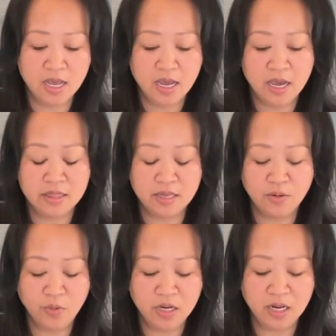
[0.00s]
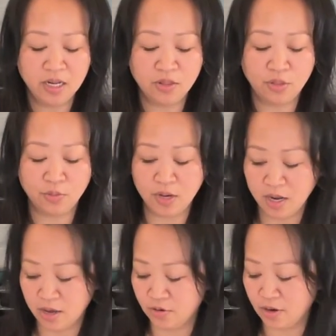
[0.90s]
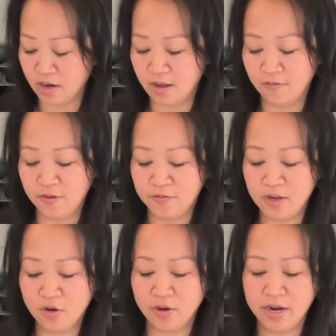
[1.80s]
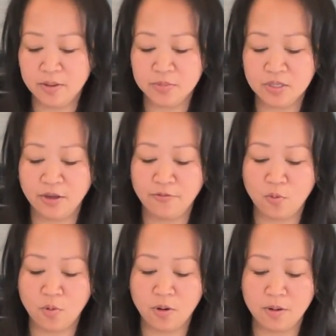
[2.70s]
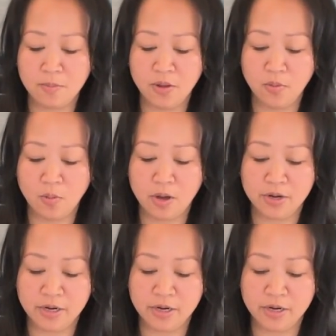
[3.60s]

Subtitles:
And then we need 350 grams of warm water.